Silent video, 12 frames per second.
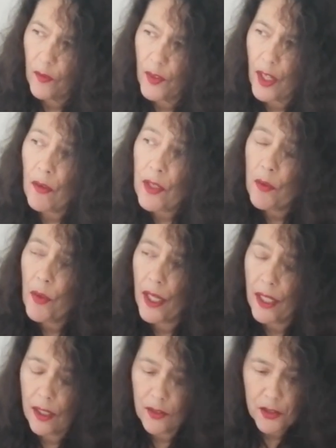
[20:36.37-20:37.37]
the only
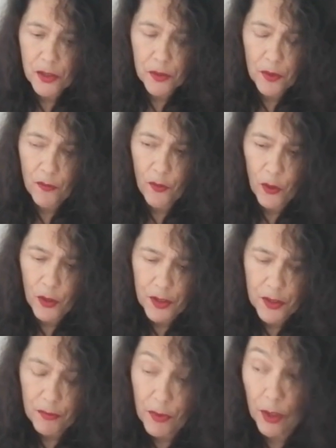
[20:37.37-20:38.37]
way to
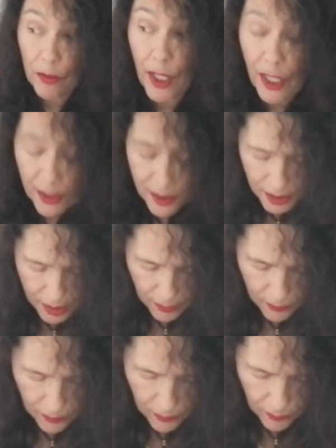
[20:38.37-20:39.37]
avoid regret
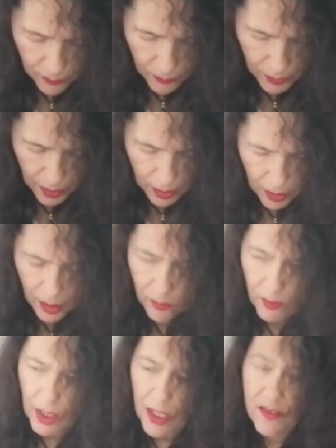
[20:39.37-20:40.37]

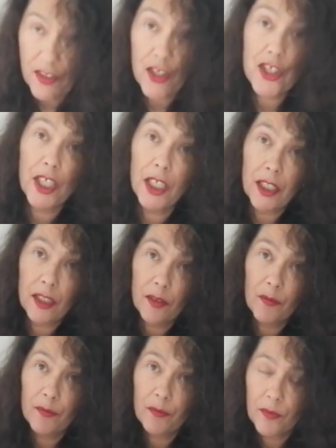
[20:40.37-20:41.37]
is to shine.
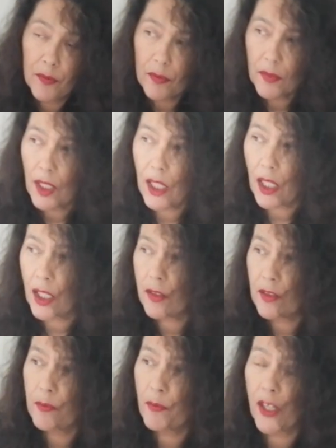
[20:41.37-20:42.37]

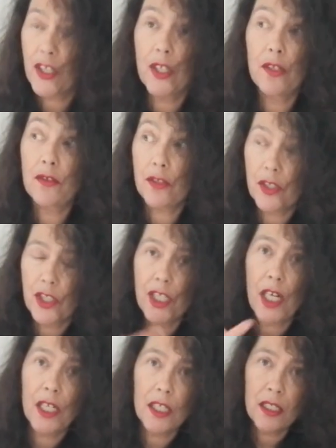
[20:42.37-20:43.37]
And to
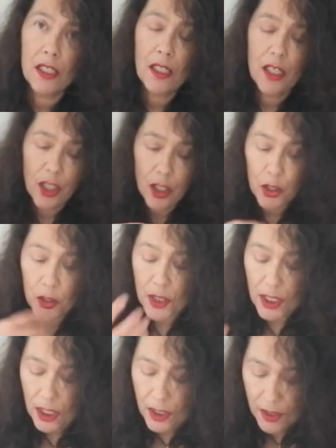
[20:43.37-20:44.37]
shine, you
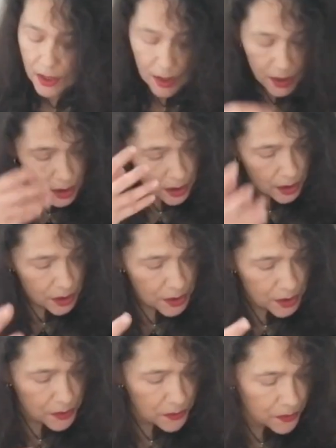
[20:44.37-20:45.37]
need
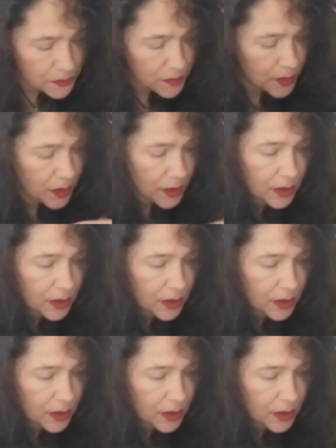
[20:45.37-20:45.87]
to